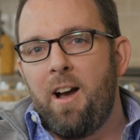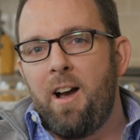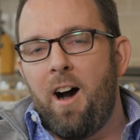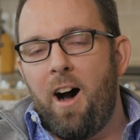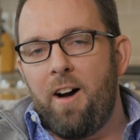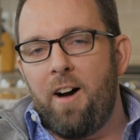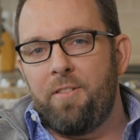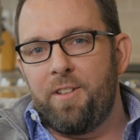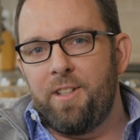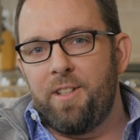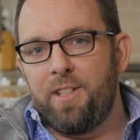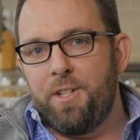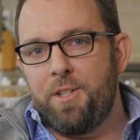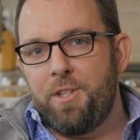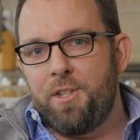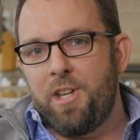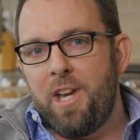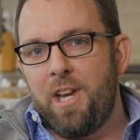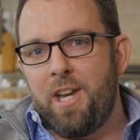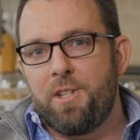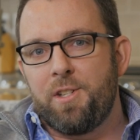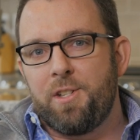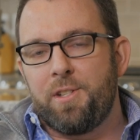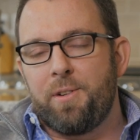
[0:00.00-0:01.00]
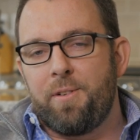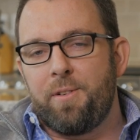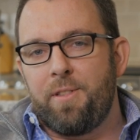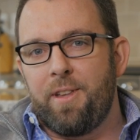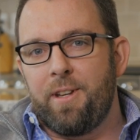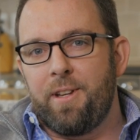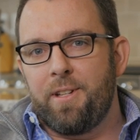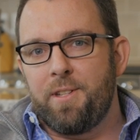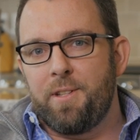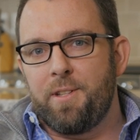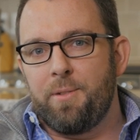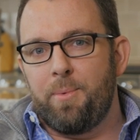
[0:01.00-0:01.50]
Often these changes are
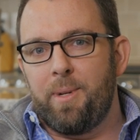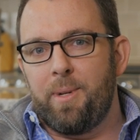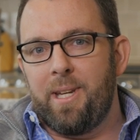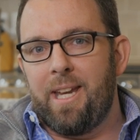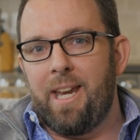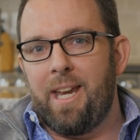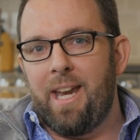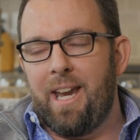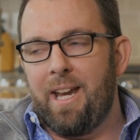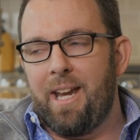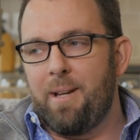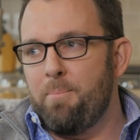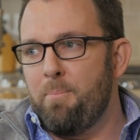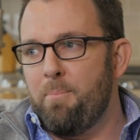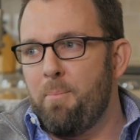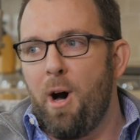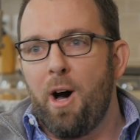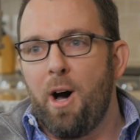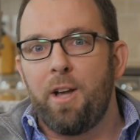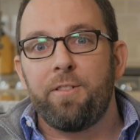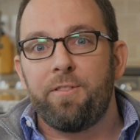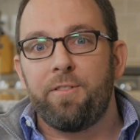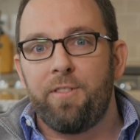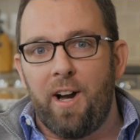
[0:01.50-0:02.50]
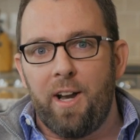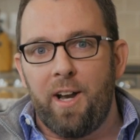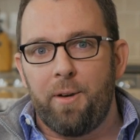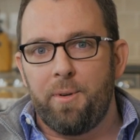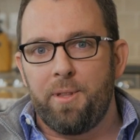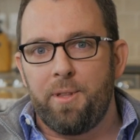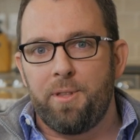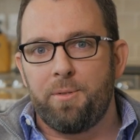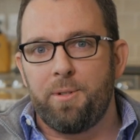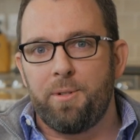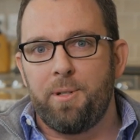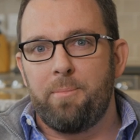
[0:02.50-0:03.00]
things that we can't modify
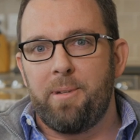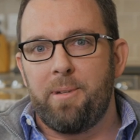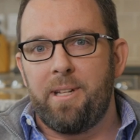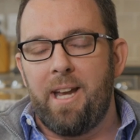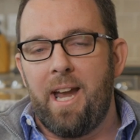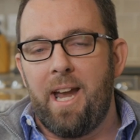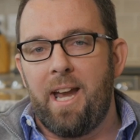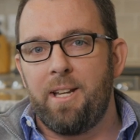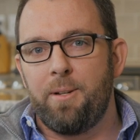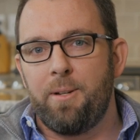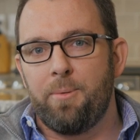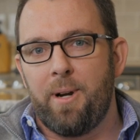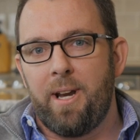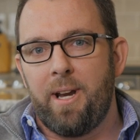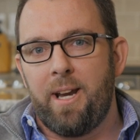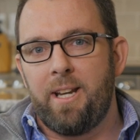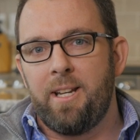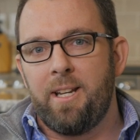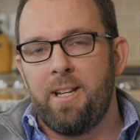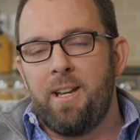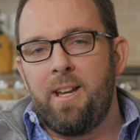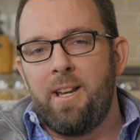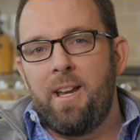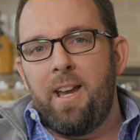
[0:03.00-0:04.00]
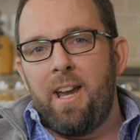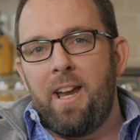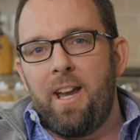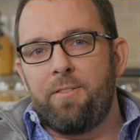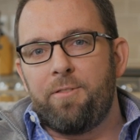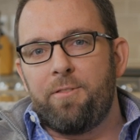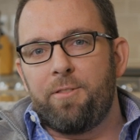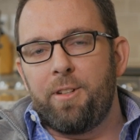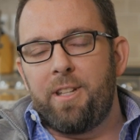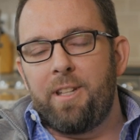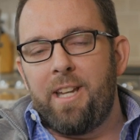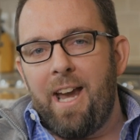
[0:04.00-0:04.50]
with treatment anyway,
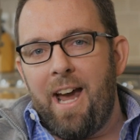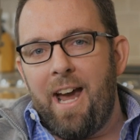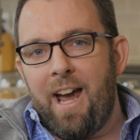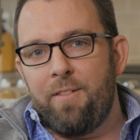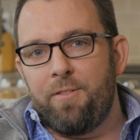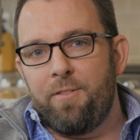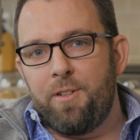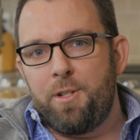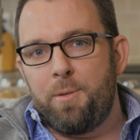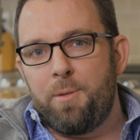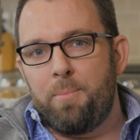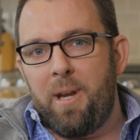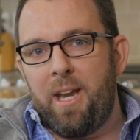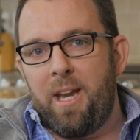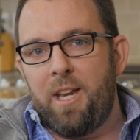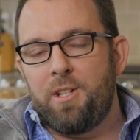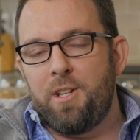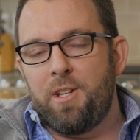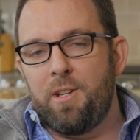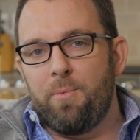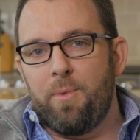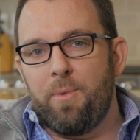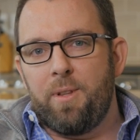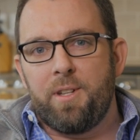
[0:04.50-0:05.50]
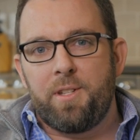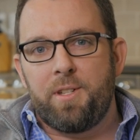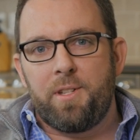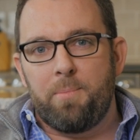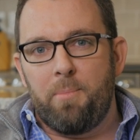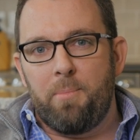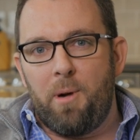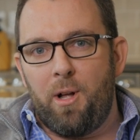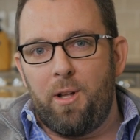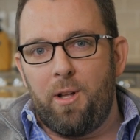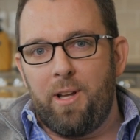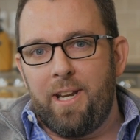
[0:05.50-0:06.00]
and for the average patient with a
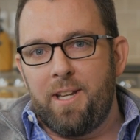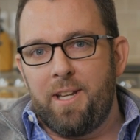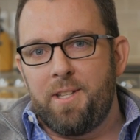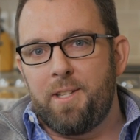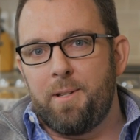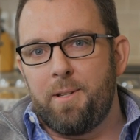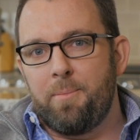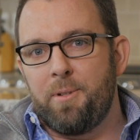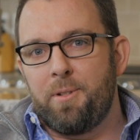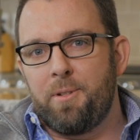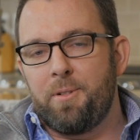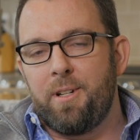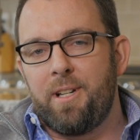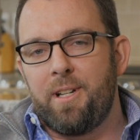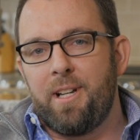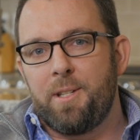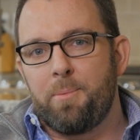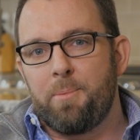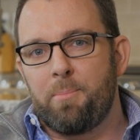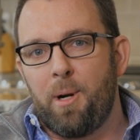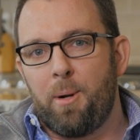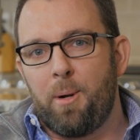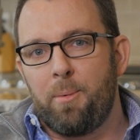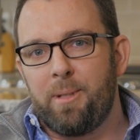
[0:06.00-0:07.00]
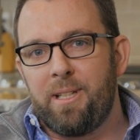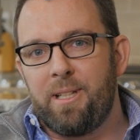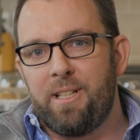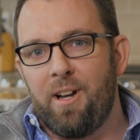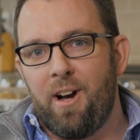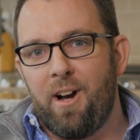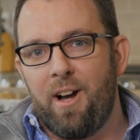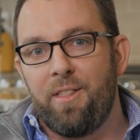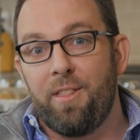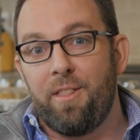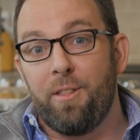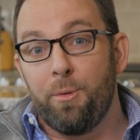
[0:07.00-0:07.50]
small asymmetry, it's probably
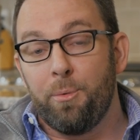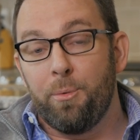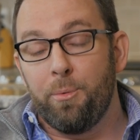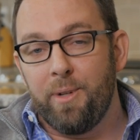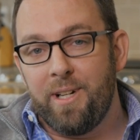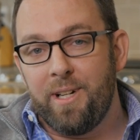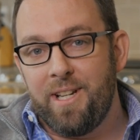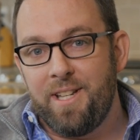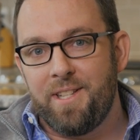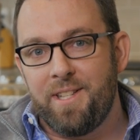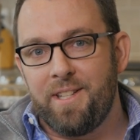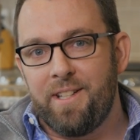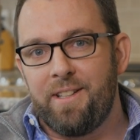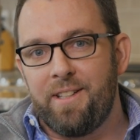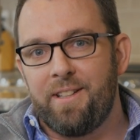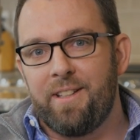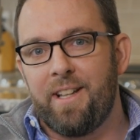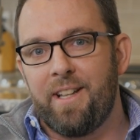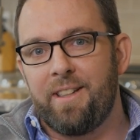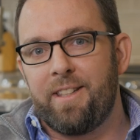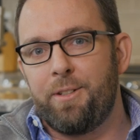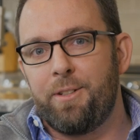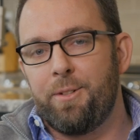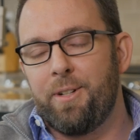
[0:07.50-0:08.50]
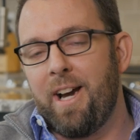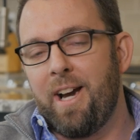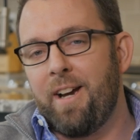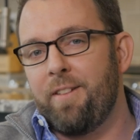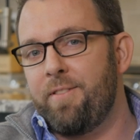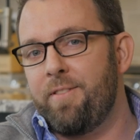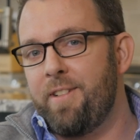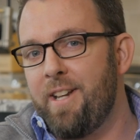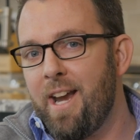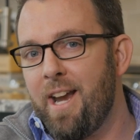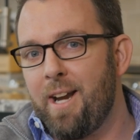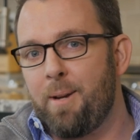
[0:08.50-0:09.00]
not the reason that you
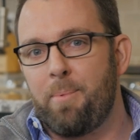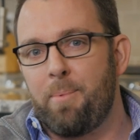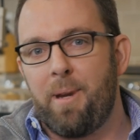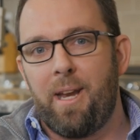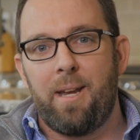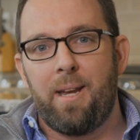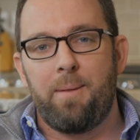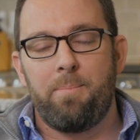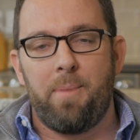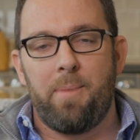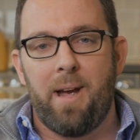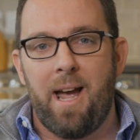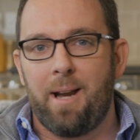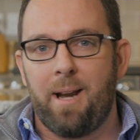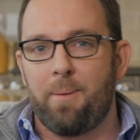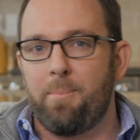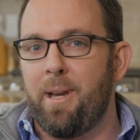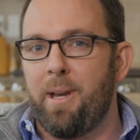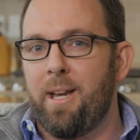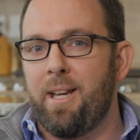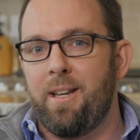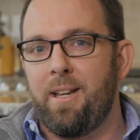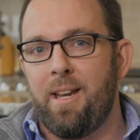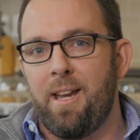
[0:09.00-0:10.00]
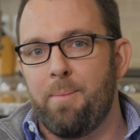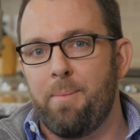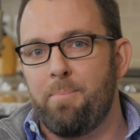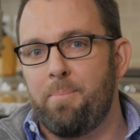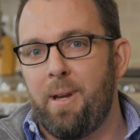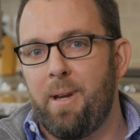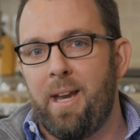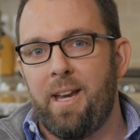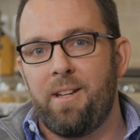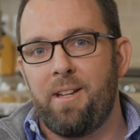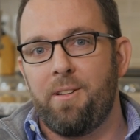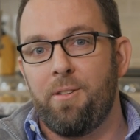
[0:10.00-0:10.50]
have neck pain, back pain, hip
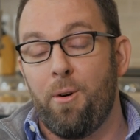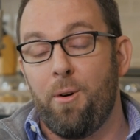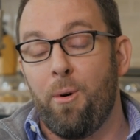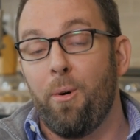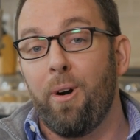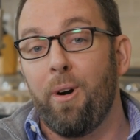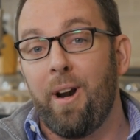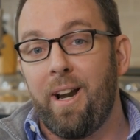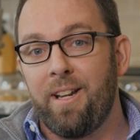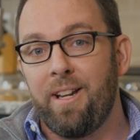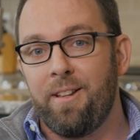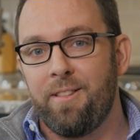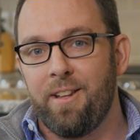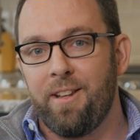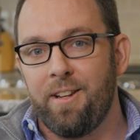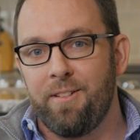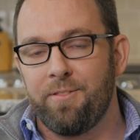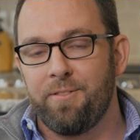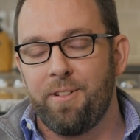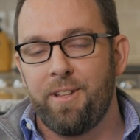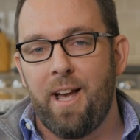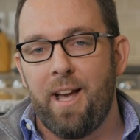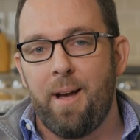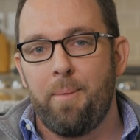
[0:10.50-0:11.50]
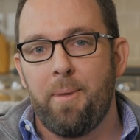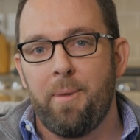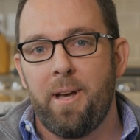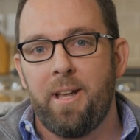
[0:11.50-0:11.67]
pain, or anything for that